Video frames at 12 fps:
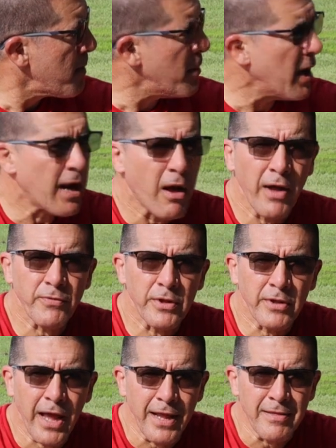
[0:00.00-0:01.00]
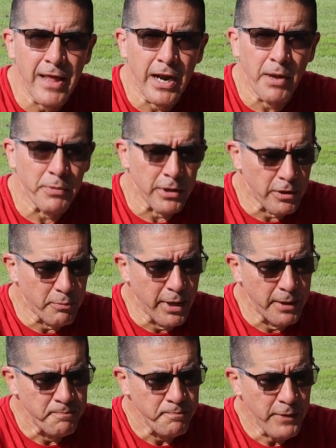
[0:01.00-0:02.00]
but I'll have to tighten that up a little
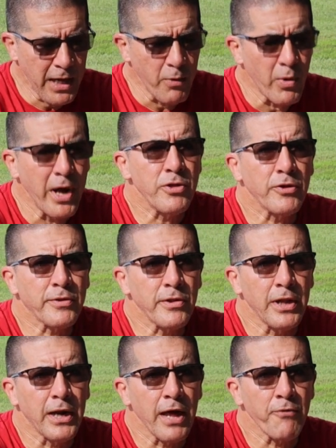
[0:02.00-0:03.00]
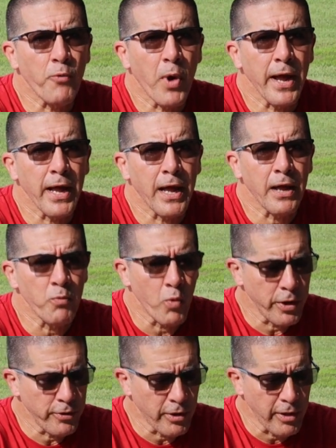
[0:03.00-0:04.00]
bit. Anyway, just a little FYI, I
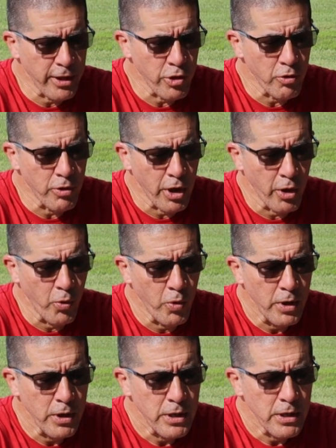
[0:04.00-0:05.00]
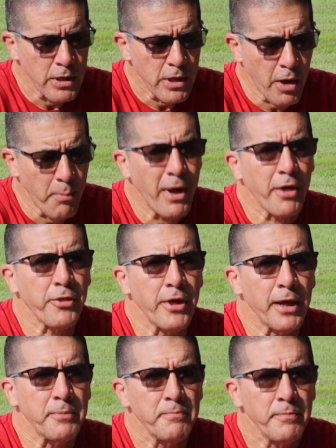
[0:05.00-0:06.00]
wanted to let you know about
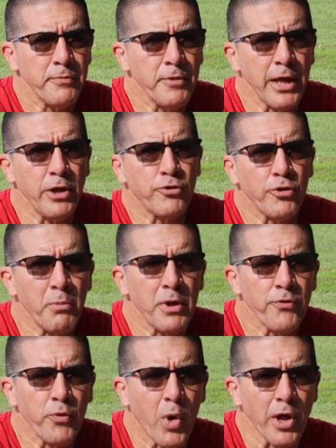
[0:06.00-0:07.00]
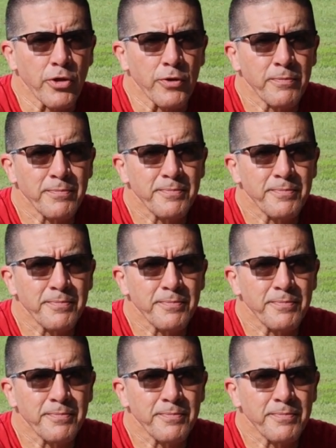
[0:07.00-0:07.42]
that. Thank you so much for watching.